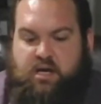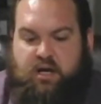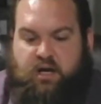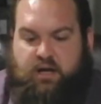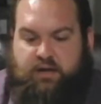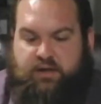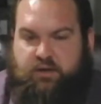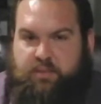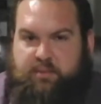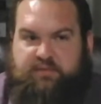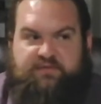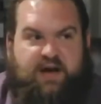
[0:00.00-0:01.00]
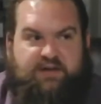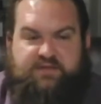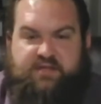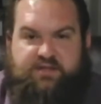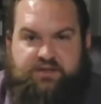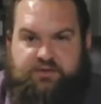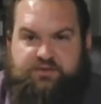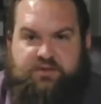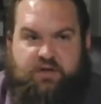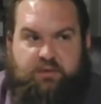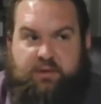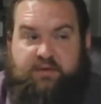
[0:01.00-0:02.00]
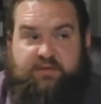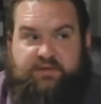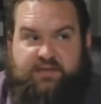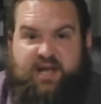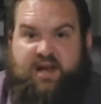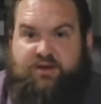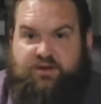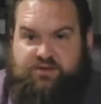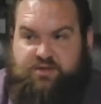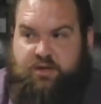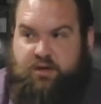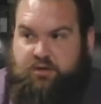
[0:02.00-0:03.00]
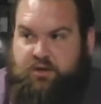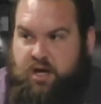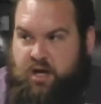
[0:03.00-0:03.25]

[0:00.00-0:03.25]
maybe 5-6 years ago, even 10 years ago,